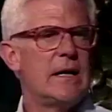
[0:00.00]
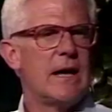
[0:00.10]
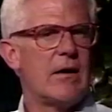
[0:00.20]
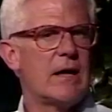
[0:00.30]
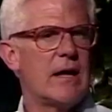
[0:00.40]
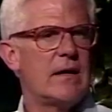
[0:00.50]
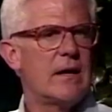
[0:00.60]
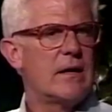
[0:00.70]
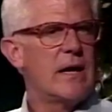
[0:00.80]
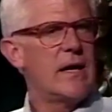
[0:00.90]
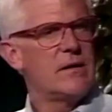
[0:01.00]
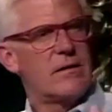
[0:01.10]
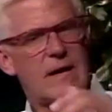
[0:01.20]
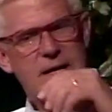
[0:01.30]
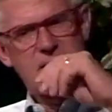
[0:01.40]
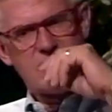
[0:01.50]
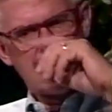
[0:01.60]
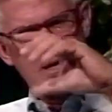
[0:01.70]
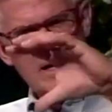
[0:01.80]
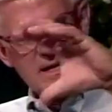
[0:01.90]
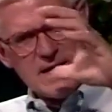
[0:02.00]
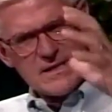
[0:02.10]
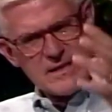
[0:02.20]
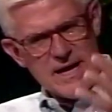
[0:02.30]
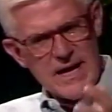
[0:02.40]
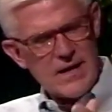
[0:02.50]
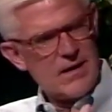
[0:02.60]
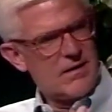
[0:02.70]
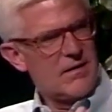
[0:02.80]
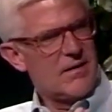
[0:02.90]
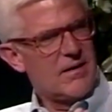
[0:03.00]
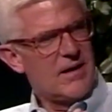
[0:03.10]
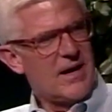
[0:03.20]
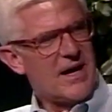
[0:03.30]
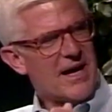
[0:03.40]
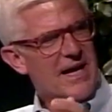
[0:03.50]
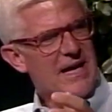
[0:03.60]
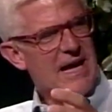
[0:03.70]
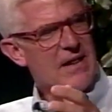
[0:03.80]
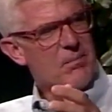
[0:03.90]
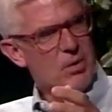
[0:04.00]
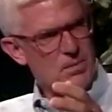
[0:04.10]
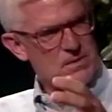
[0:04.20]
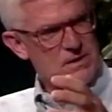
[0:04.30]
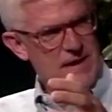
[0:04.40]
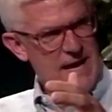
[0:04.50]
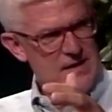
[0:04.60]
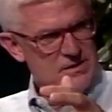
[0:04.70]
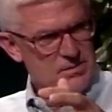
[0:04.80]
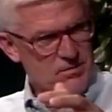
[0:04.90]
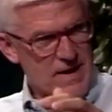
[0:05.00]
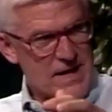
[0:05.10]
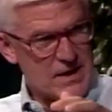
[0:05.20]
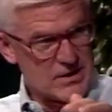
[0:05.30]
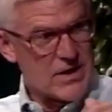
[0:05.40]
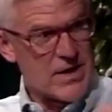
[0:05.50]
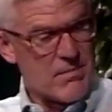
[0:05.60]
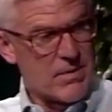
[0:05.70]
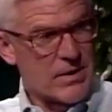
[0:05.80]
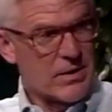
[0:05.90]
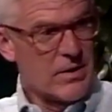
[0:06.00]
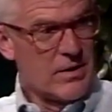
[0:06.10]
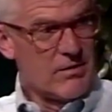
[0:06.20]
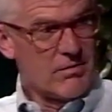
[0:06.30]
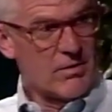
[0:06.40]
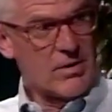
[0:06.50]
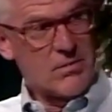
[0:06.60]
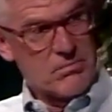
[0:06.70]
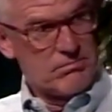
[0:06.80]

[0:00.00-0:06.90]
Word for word: Now, getting to that, uh, that nest egg uh, again, the purpose of that is to provide income for the